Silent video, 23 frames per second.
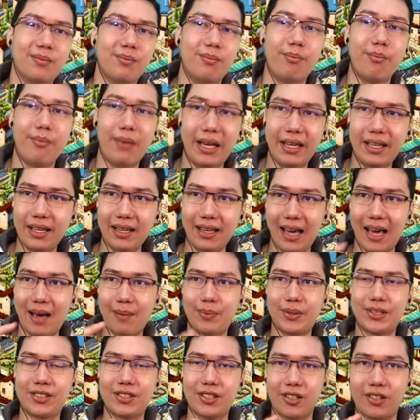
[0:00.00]
making
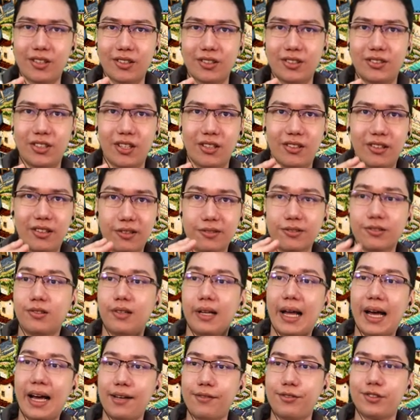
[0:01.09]
episodes through
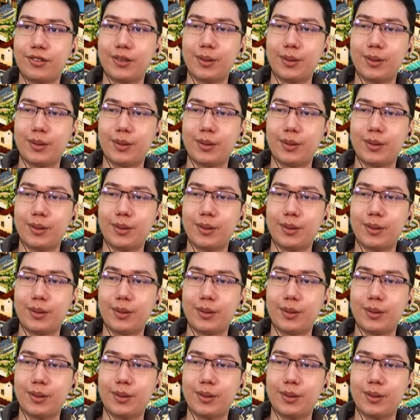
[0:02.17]
live